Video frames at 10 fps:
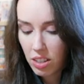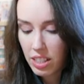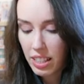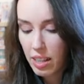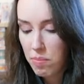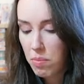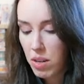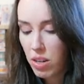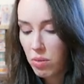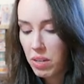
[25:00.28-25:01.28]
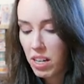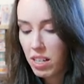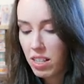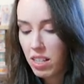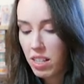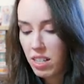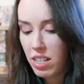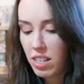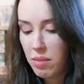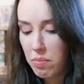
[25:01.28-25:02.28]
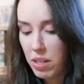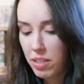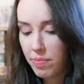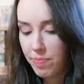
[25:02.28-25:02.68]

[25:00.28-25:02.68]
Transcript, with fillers: looks like there might not be anything in here, but